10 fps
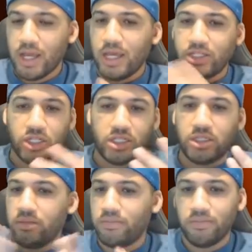It's just
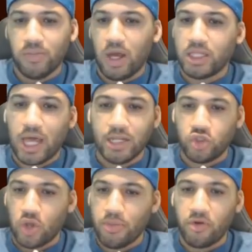a lot of
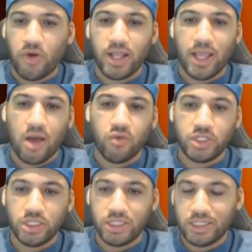drama right now,
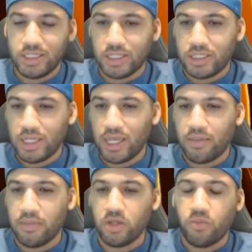this is a
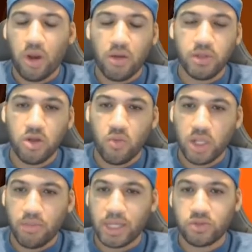team that you probably don't want
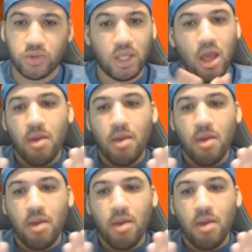to mess with.